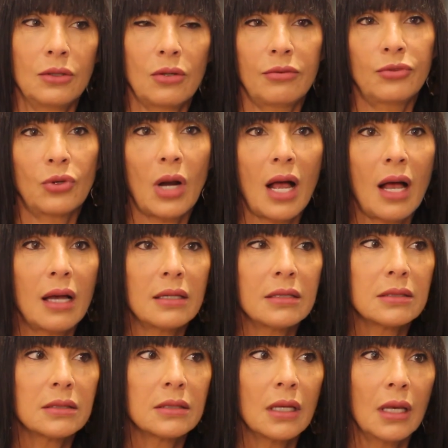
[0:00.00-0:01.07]
for
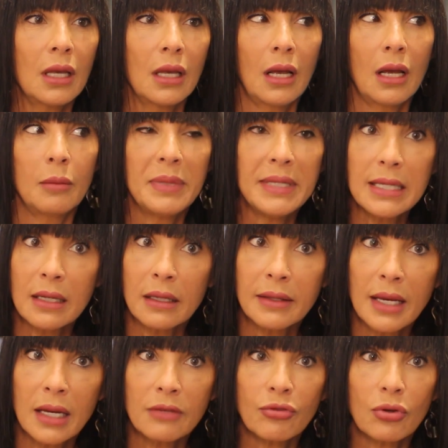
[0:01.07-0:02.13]
us, being
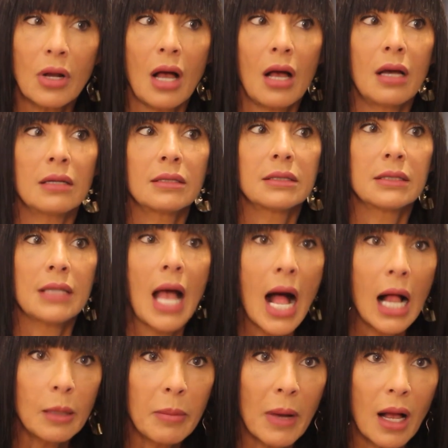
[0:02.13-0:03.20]
there for us,
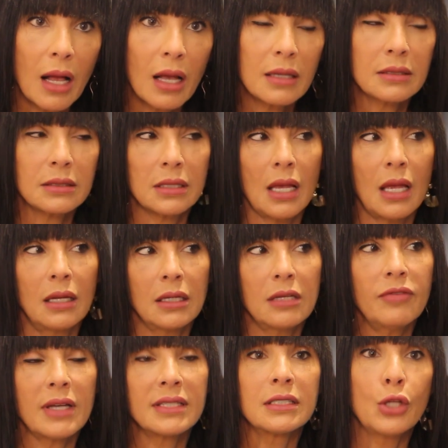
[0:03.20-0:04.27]
help us, and
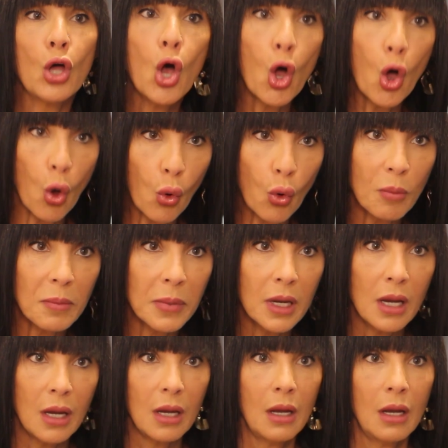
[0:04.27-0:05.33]
give us the hope
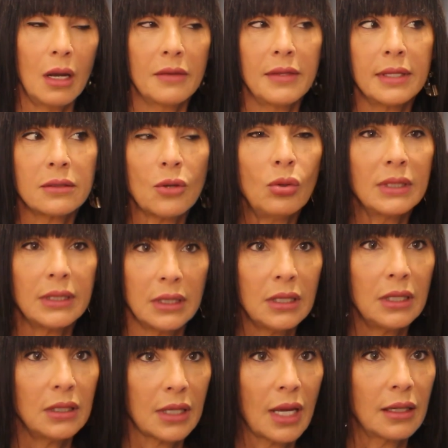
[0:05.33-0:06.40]
that only
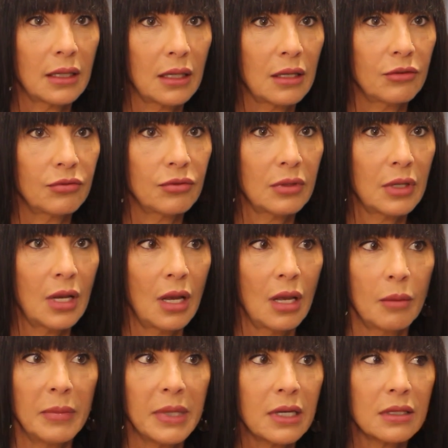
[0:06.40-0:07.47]
He can give.
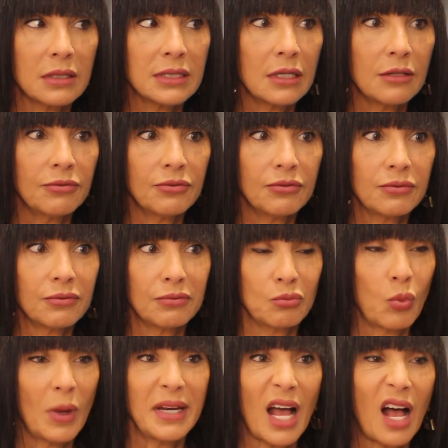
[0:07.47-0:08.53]
Because
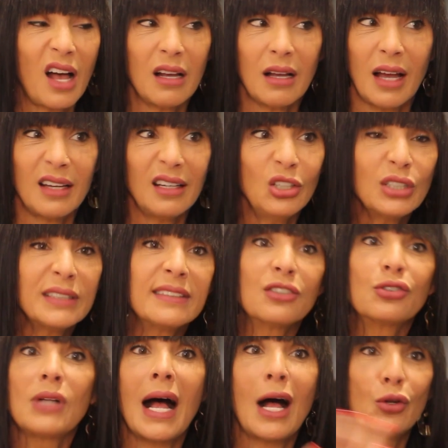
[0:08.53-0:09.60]
when I looked
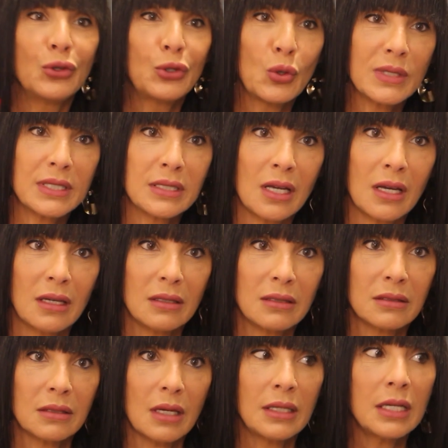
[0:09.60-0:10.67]
around those
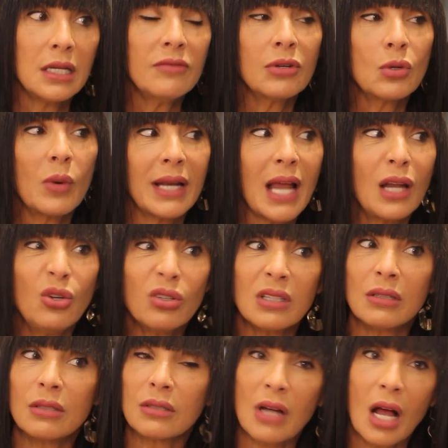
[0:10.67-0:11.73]
days, and even when I look
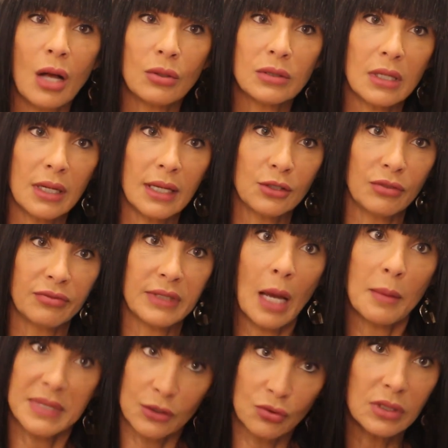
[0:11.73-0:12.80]
around a lot of
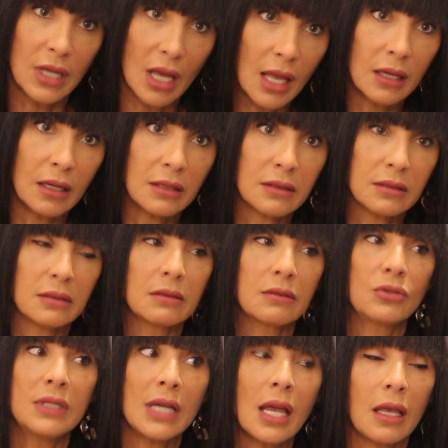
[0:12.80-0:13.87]
times
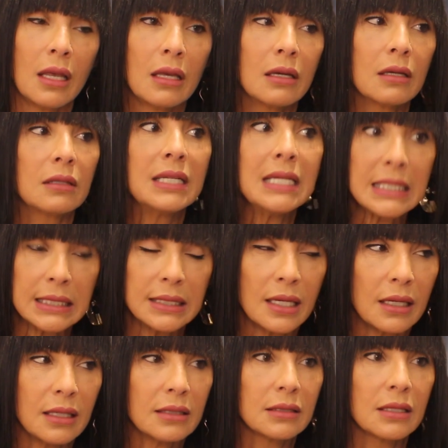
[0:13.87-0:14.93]
these
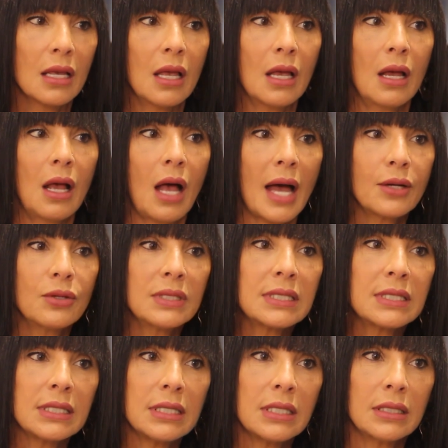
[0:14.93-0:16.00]
days, I could
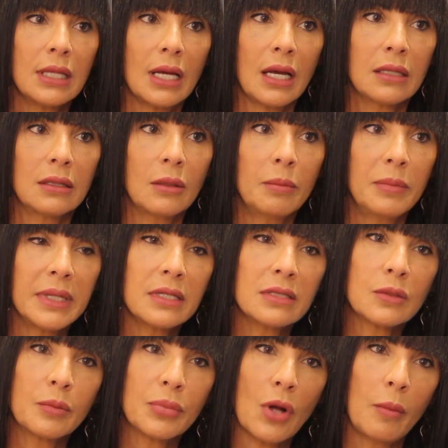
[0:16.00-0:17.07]
see that the
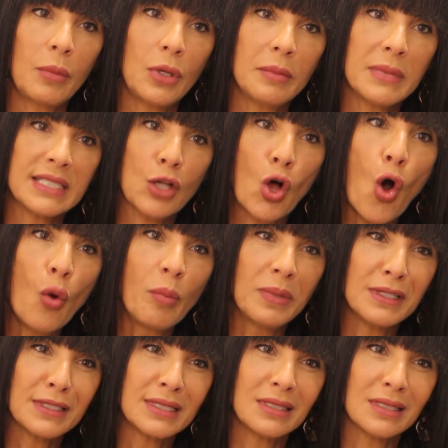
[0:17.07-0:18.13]
biggest problem is
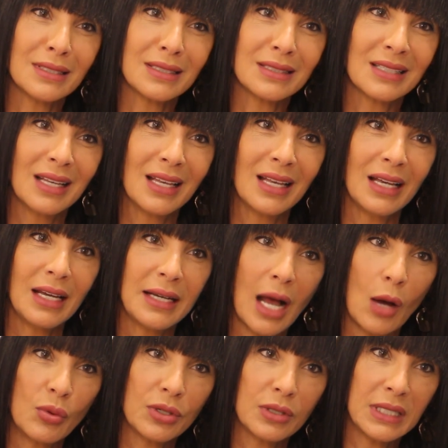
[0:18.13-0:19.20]
hopelessness in
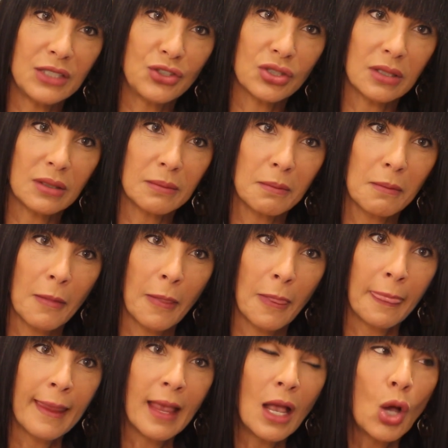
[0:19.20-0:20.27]
our region.
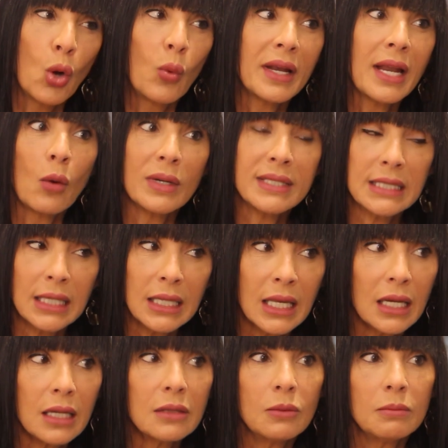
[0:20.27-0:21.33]
When I was a
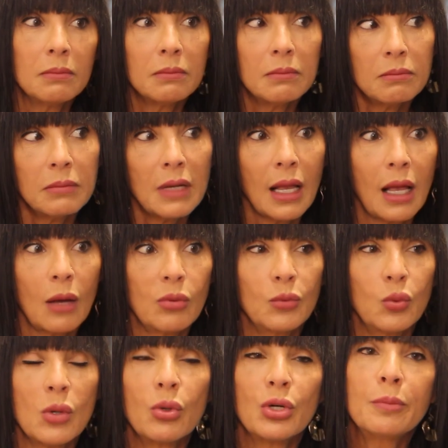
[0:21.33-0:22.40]
kid,
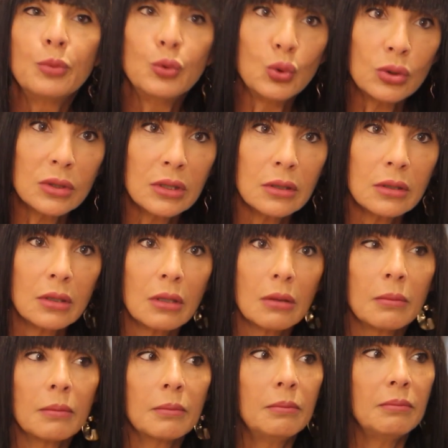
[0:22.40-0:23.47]
we were poor.
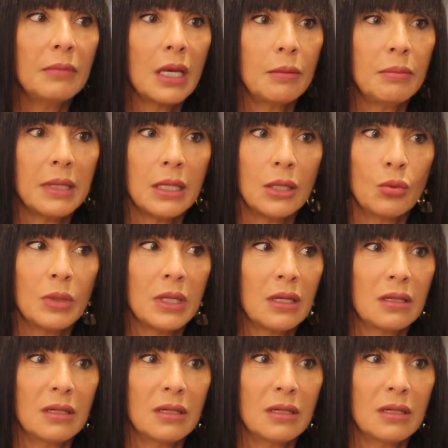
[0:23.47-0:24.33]
Maybe we